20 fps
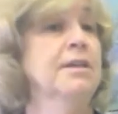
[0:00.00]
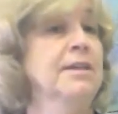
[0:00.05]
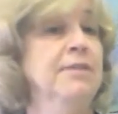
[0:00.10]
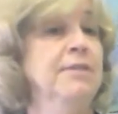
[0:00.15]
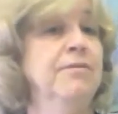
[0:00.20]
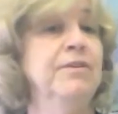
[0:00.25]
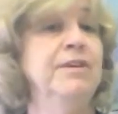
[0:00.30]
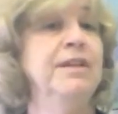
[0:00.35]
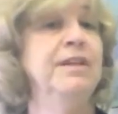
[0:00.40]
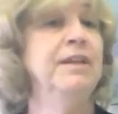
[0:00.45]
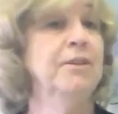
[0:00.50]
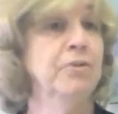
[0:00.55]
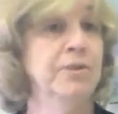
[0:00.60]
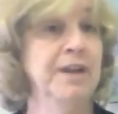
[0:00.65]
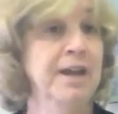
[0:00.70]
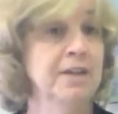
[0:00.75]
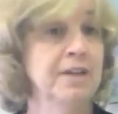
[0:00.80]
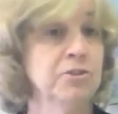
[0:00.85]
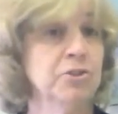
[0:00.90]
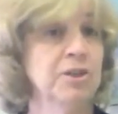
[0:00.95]
even
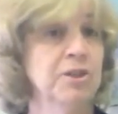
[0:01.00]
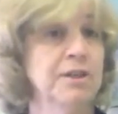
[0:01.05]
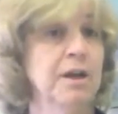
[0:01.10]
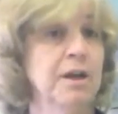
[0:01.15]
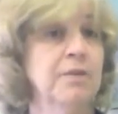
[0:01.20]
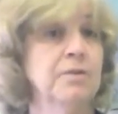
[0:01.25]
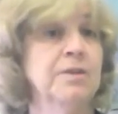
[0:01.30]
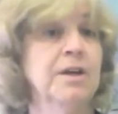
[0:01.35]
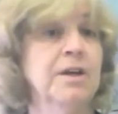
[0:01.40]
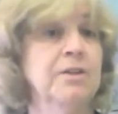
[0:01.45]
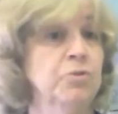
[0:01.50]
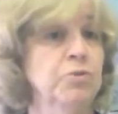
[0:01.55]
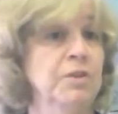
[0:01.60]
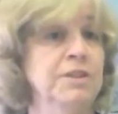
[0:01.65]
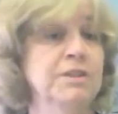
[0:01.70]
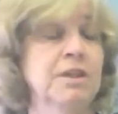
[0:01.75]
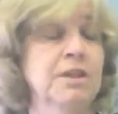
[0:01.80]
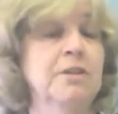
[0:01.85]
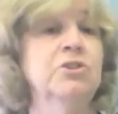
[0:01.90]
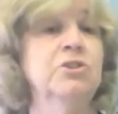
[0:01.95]
internationally, other
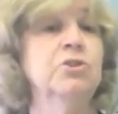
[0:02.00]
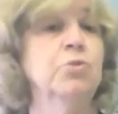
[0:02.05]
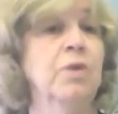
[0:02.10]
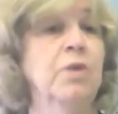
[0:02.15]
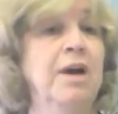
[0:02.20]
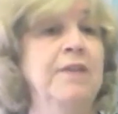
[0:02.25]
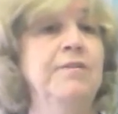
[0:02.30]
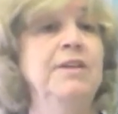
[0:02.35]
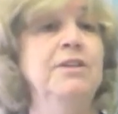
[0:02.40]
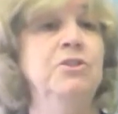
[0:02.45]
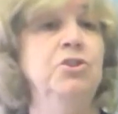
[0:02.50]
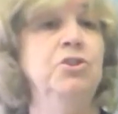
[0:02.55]
countries are striving